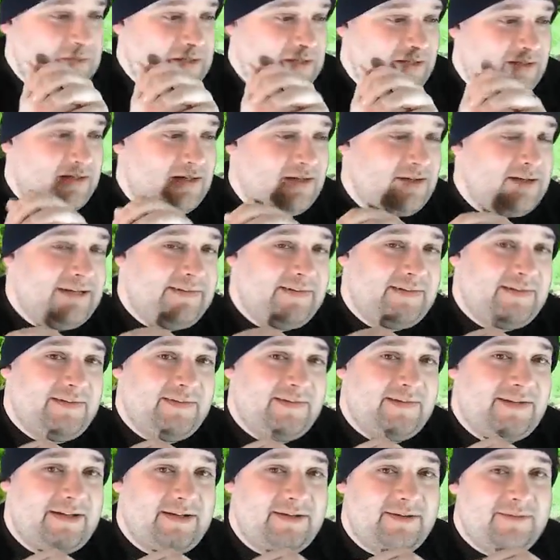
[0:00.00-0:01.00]
That's
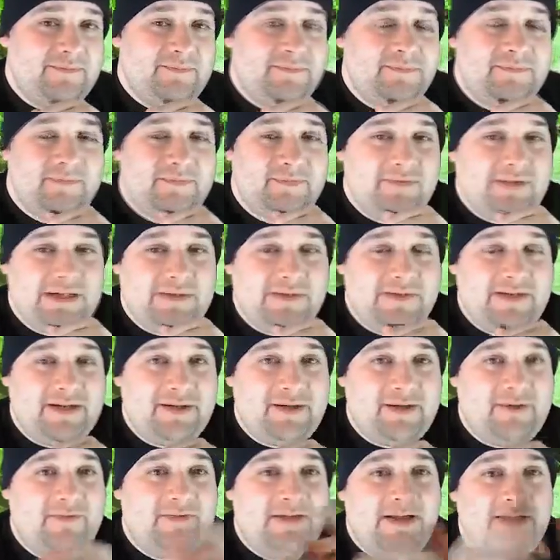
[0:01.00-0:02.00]
because I've kind
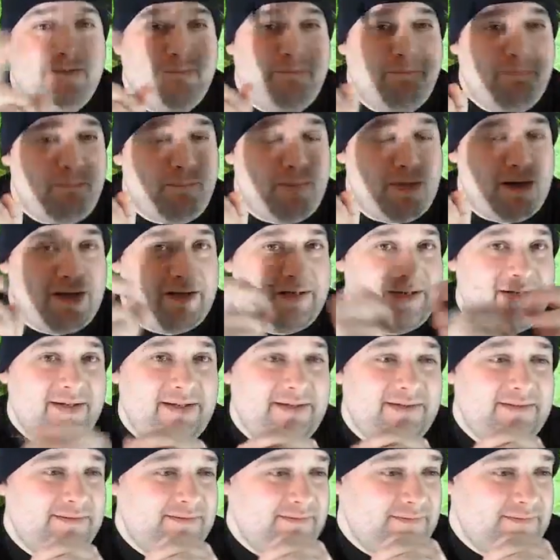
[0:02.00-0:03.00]
of modded it